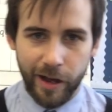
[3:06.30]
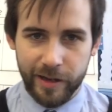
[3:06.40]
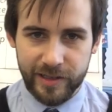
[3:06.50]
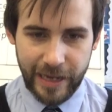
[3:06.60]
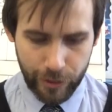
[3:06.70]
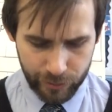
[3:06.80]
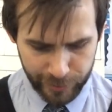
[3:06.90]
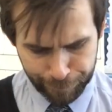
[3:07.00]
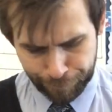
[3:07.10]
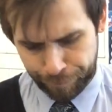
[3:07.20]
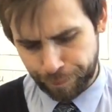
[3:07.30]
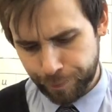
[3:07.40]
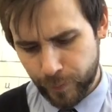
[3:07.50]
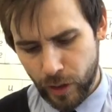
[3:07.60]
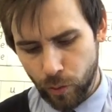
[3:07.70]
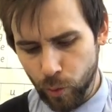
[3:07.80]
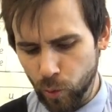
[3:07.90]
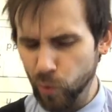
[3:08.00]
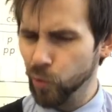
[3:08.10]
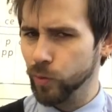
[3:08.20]
our sound.
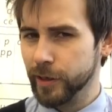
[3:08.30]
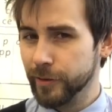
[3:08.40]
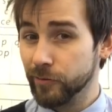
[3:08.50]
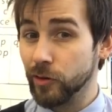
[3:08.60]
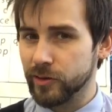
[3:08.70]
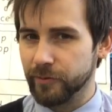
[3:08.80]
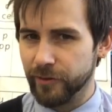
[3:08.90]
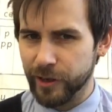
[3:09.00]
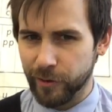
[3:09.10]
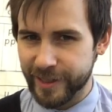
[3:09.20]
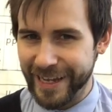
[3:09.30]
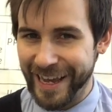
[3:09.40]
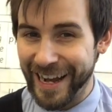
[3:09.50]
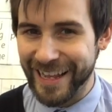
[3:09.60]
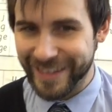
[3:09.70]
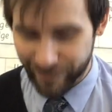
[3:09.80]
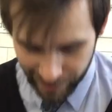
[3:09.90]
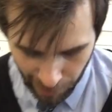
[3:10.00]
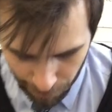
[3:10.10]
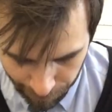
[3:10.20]
Ooh, we've got some funny ones here. Let's give it
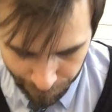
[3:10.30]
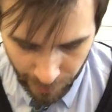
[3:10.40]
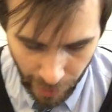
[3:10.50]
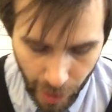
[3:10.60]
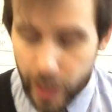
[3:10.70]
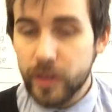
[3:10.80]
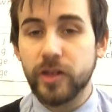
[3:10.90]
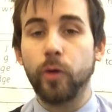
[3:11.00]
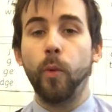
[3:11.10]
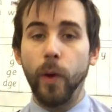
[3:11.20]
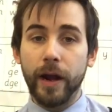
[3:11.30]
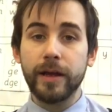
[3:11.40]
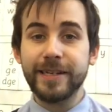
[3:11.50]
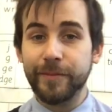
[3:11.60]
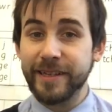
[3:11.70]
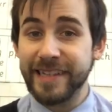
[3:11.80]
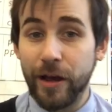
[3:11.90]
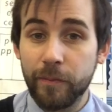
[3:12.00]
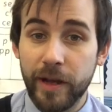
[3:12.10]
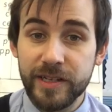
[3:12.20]
a go. So when I tap the
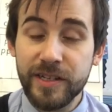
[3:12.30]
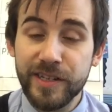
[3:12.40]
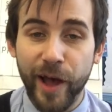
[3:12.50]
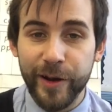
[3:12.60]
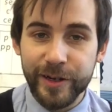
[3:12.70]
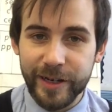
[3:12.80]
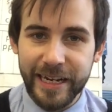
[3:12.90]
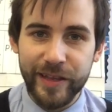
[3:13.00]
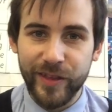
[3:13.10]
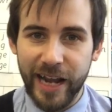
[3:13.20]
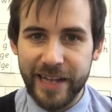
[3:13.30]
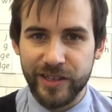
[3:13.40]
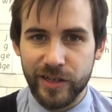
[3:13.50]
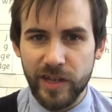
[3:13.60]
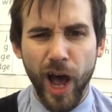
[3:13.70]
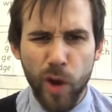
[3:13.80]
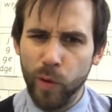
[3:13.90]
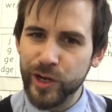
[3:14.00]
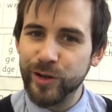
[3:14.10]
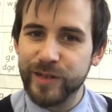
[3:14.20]
sound buttons underneath the letters, I
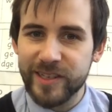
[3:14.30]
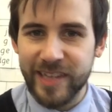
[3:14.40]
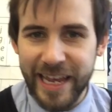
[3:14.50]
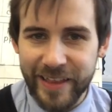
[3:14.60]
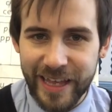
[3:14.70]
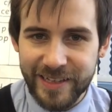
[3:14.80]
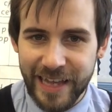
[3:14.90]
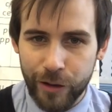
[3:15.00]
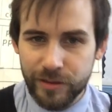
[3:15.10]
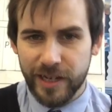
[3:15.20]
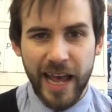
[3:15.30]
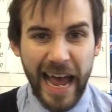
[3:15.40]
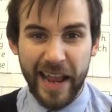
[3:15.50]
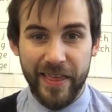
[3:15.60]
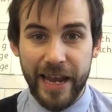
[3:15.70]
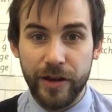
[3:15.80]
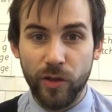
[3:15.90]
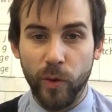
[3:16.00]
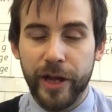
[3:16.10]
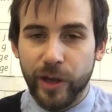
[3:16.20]
want you to say that sound. And at the end of
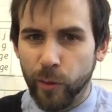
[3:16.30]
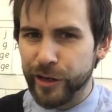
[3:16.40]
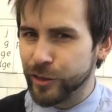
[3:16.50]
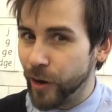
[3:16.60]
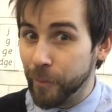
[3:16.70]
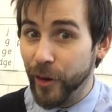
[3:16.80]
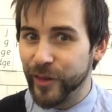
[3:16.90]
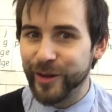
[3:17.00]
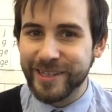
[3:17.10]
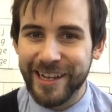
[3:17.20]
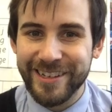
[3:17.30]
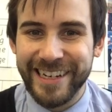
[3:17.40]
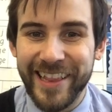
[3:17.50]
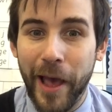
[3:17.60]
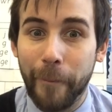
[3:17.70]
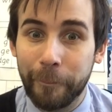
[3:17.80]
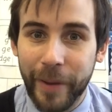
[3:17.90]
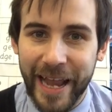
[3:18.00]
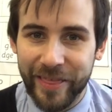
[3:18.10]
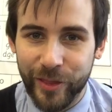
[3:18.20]
the word, I want you to try and put those sounds together and
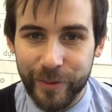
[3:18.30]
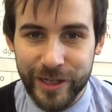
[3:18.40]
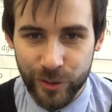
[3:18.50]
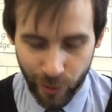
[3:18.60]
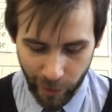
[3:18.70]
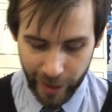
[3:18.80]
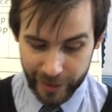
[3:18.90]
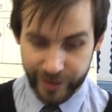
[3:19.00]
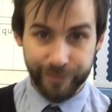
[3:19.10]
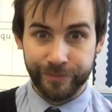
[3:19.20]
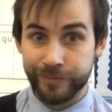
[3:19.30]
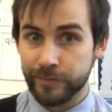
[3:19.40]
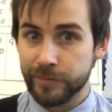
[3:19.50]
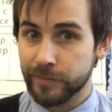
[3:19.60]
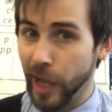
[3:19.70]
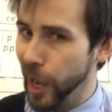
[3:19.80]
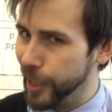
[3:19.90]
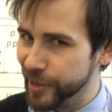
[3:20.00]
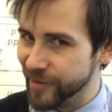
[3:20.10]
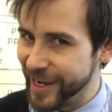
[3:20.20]
blend them into a word. Are
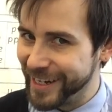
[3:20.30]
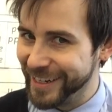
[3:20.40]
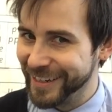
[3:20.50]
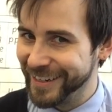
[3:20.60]
you ready?